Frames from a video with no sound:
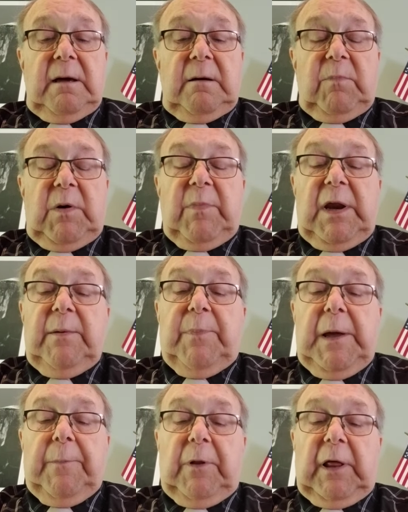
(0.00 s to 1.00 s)
But many
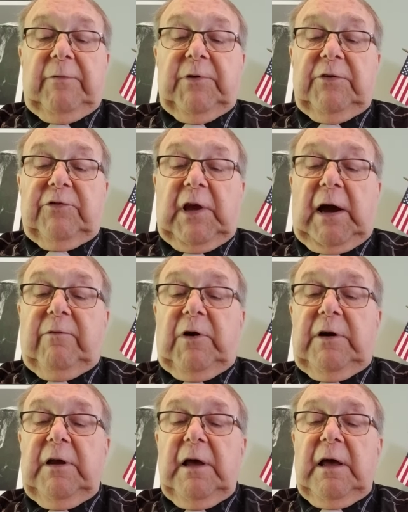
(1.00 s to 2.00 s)
people have
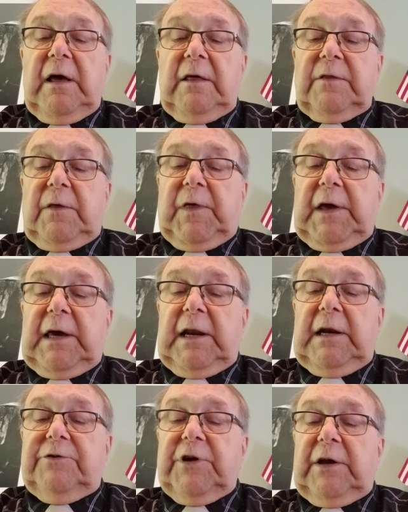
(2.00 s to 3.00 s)
discovered that they can
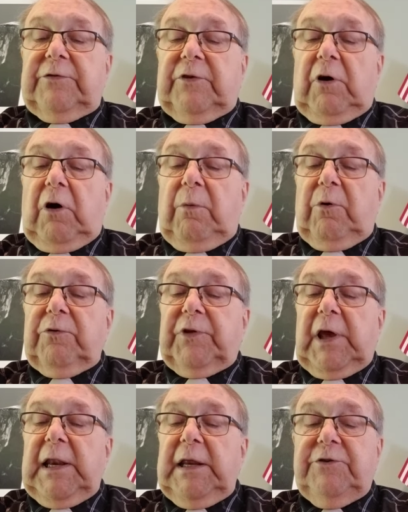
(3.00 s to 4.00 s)
adjust to almost
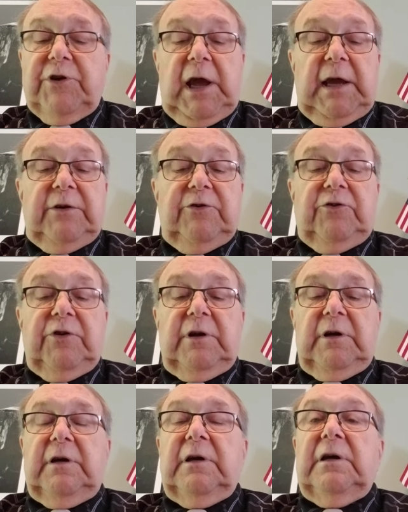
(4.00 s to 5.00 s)
any change
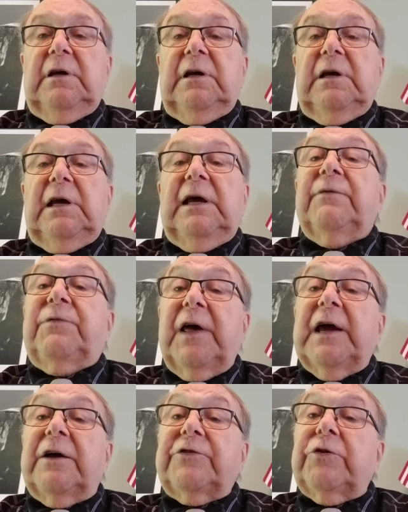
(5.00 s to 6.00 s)
if
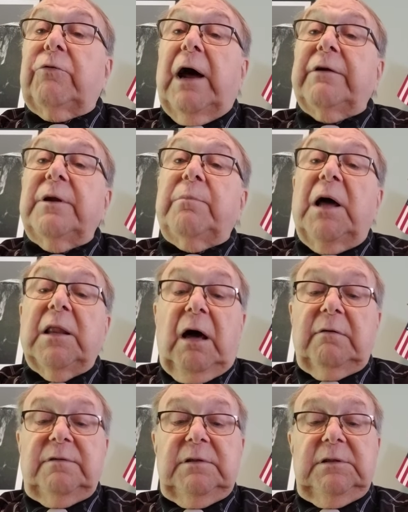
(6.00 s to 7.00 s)
they are surrounded by
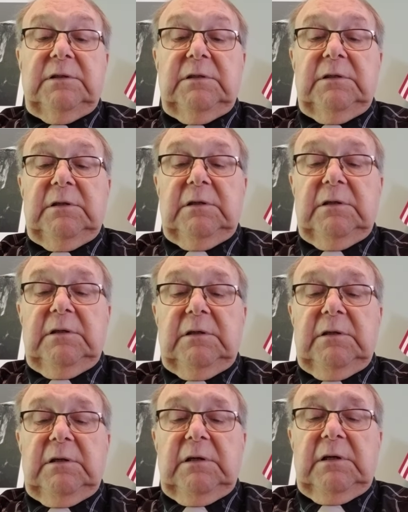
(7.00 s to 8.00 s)
love.
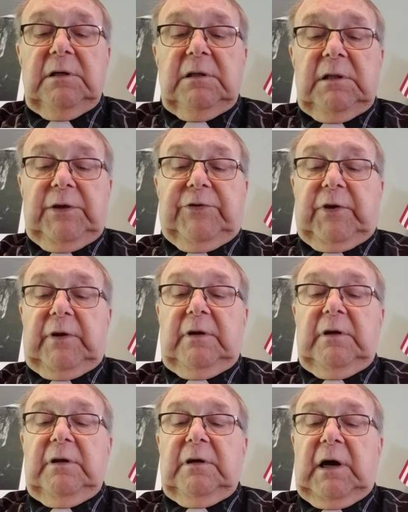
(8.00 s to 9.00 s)
Listen,
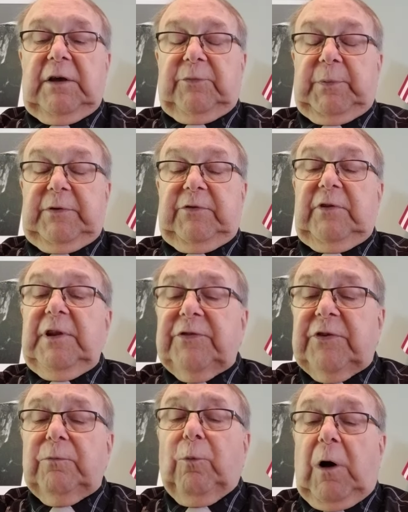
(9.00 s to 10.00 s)
husbands,
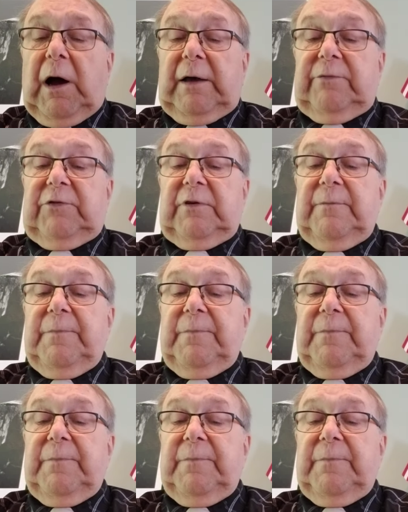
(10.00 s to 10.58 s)
listen, wives.